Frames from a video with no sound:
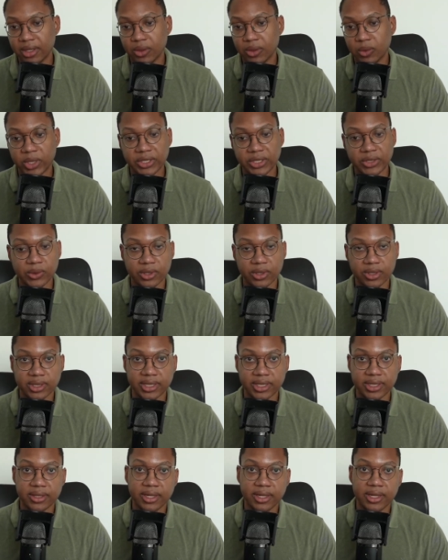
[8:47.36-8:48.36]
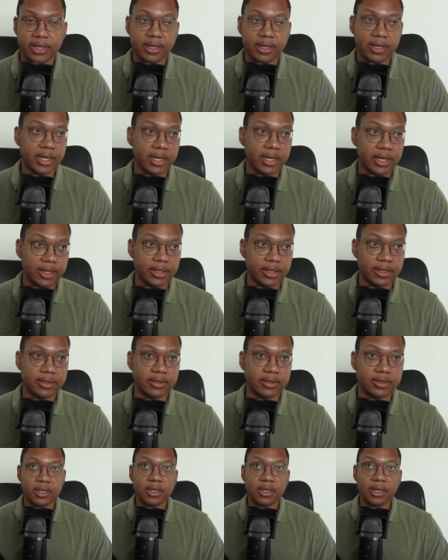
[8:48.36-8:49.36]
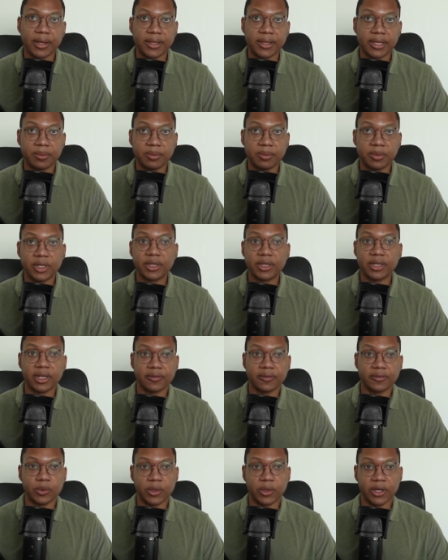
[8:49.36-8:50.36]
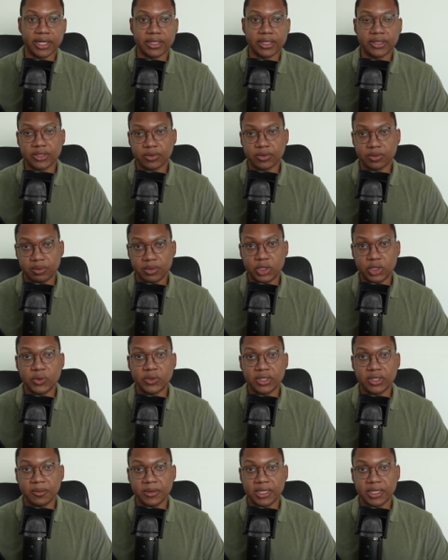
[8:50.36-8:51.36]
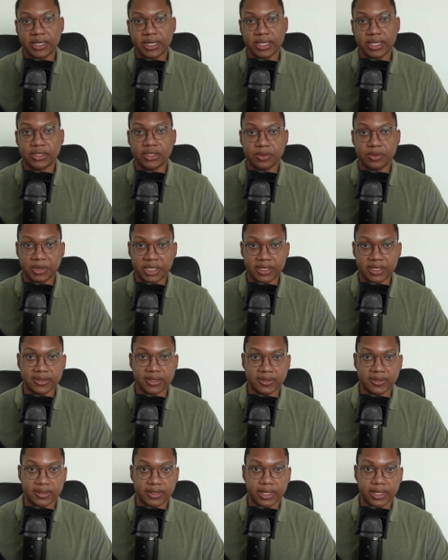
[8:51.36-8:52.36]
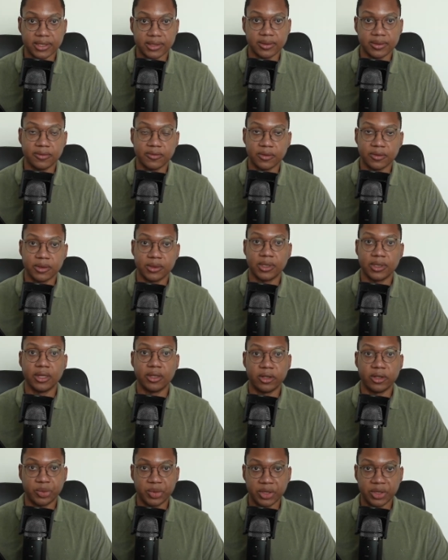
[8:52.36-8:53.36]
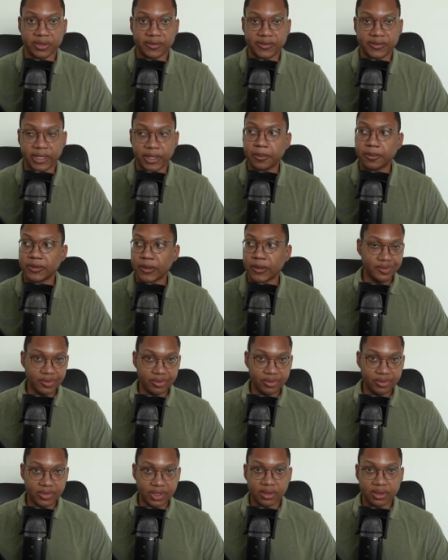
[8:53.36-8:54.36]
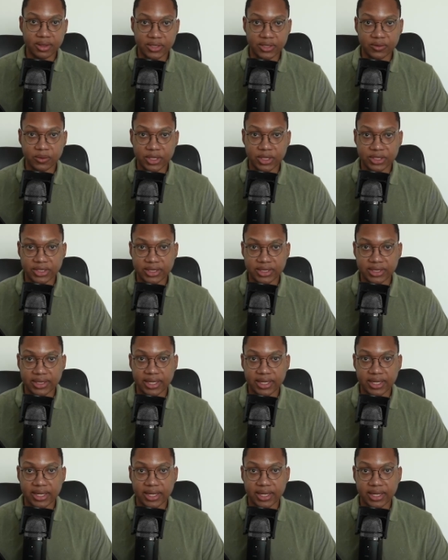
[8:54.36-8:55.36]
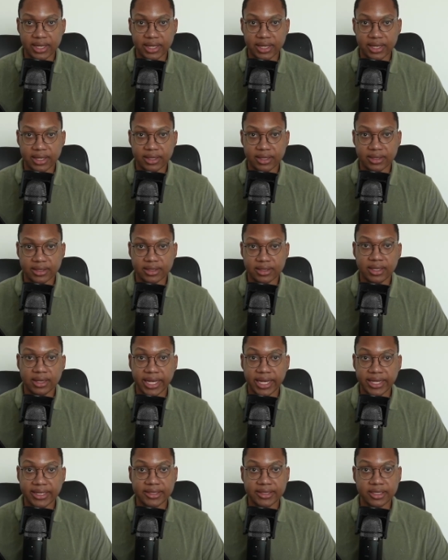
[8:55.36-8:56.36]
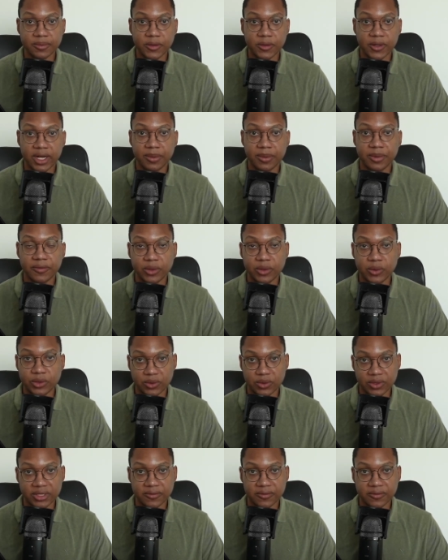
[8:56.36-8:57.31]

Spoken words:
way too early. And I think I'm good enough to where I can just choose something and I can just be consistent at it for a long period of time. So thanks for watching, and like and subscribe if you enjoyed this